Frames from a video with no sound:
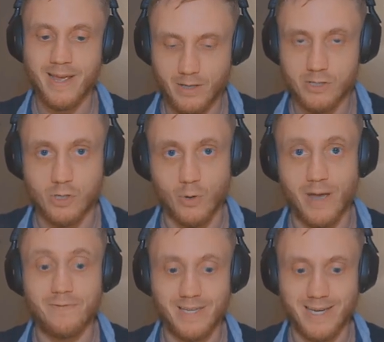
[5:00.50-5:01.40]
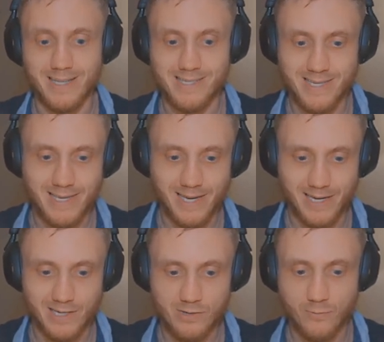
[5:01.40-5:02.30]
So FENC
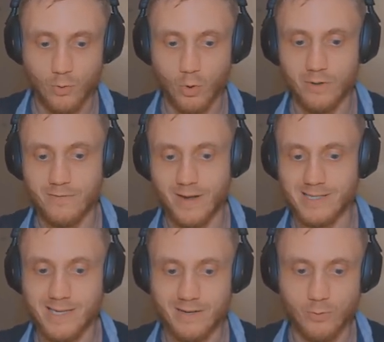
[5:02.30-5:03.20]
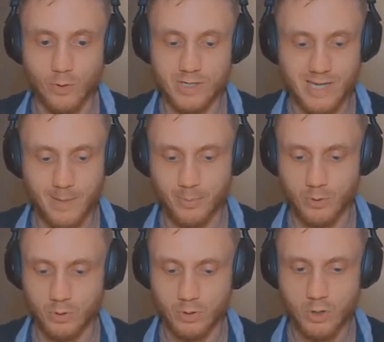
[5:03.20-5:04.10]
is for fencing, for
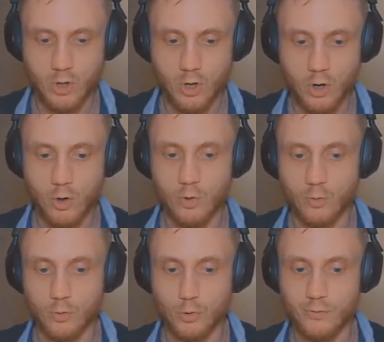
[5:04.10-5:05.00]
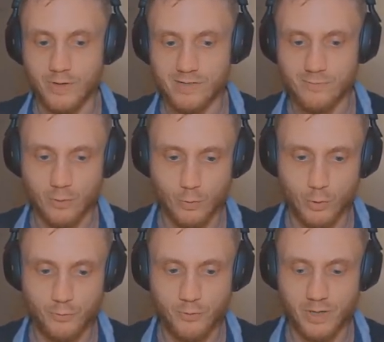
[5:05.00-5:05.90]
example. Roof is for
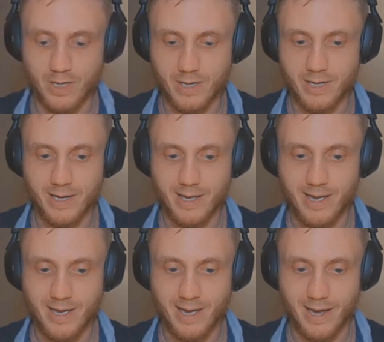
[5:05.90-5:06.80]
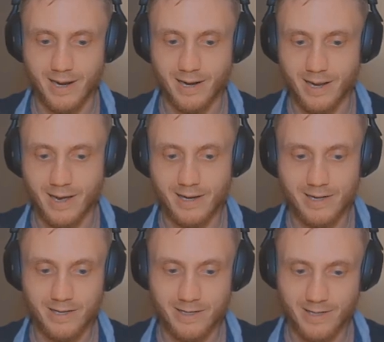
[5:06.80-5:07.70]
roofing. LEC,
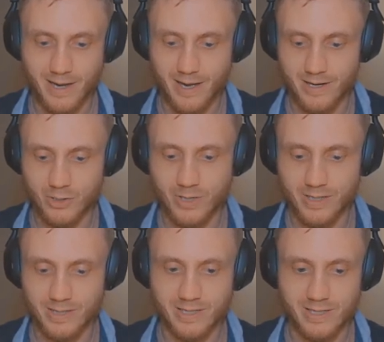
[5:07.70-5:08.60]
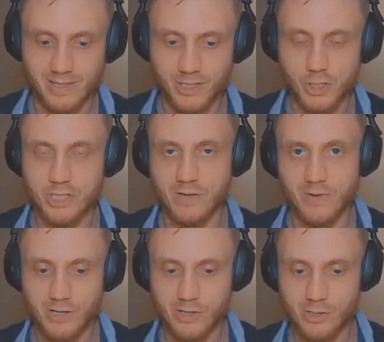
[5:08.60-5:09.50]
and you get the gist of
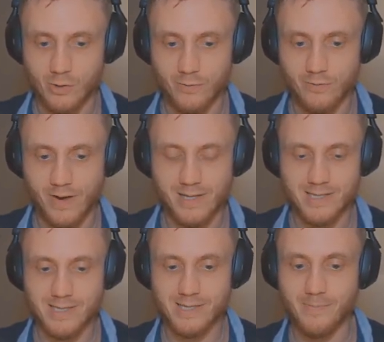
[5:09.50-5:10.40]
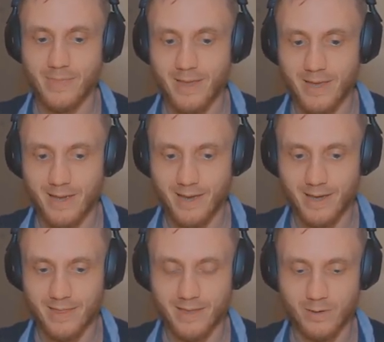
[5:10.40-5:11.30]
it. So fence,
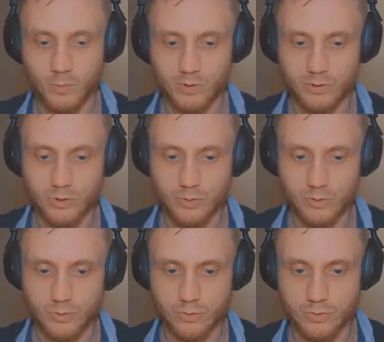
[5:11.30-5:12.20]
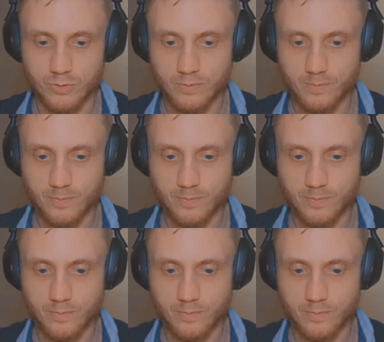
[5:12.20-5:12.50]
and then we'll do